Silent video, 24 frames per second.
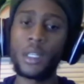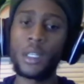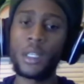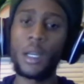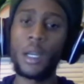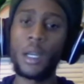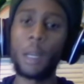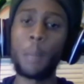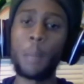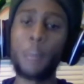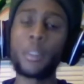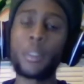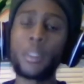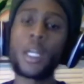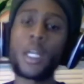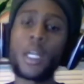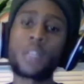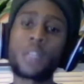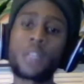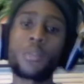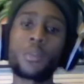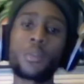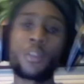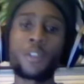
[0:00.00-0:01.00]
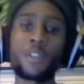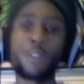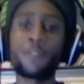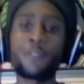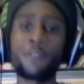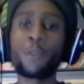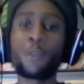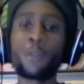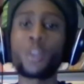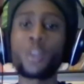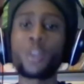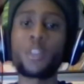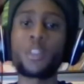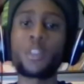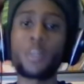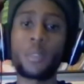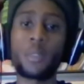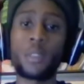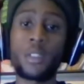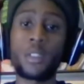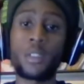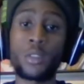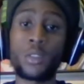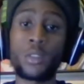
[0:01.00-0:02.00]
but not to its fullest
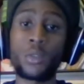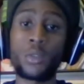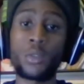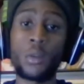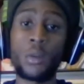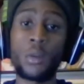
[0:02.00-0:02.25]
potential,